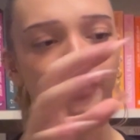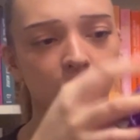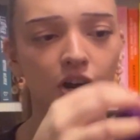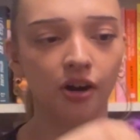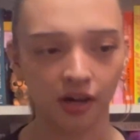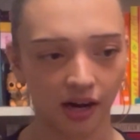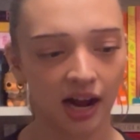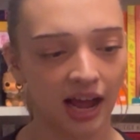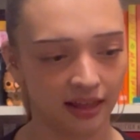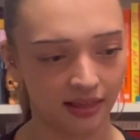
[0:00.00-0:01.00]
her,
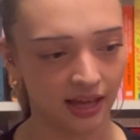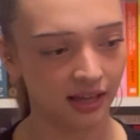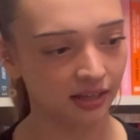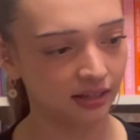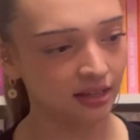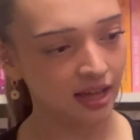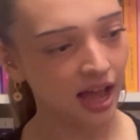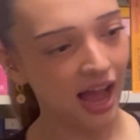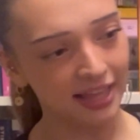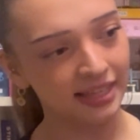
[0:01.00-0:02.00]
I think.
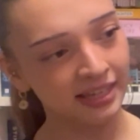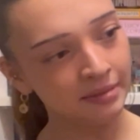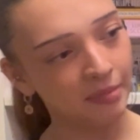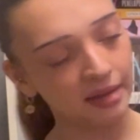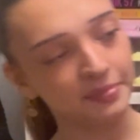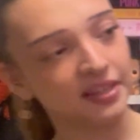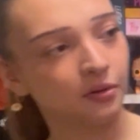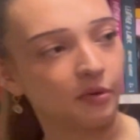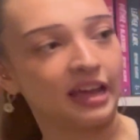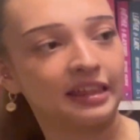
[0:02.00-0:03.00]
I think it might be the
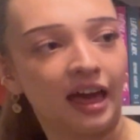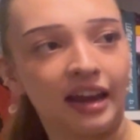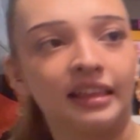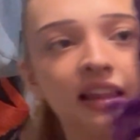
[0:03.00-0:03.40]
way that it